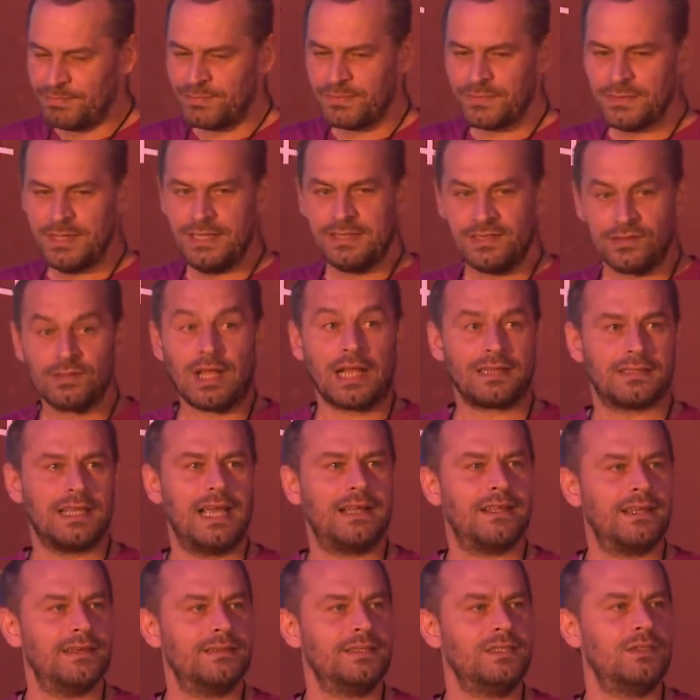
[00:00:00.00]
It's not,
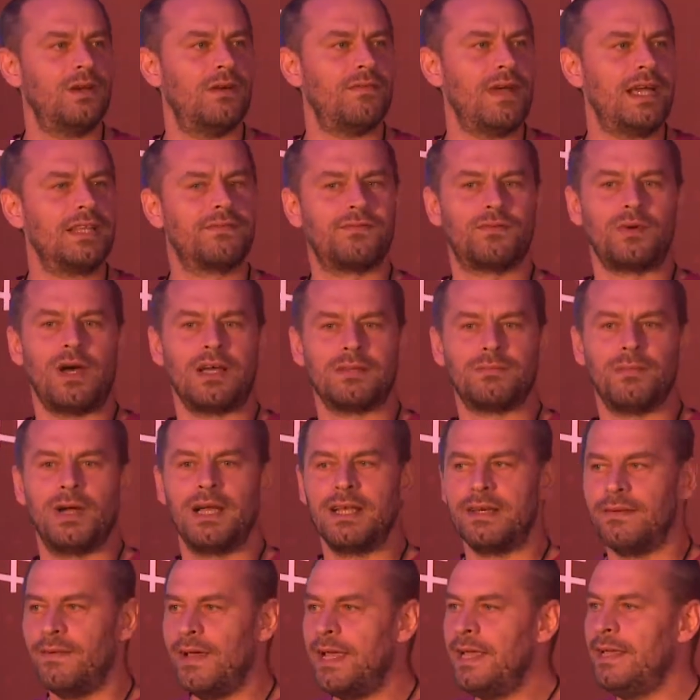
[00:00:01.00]
ad fraud, by
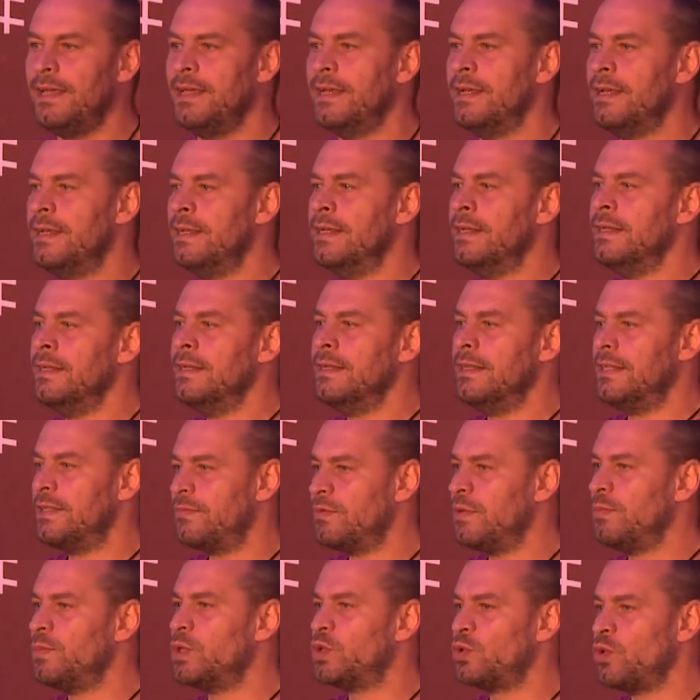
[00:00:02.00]
the way. It
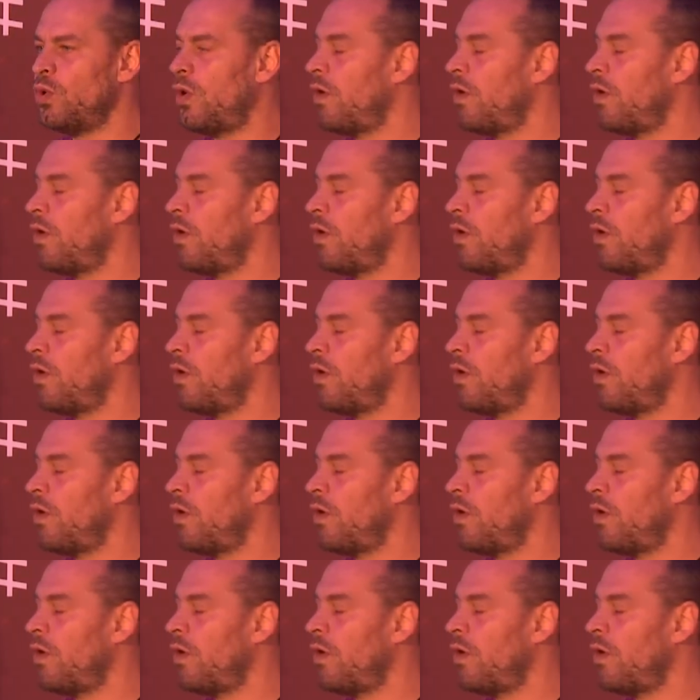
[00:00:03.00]
will be too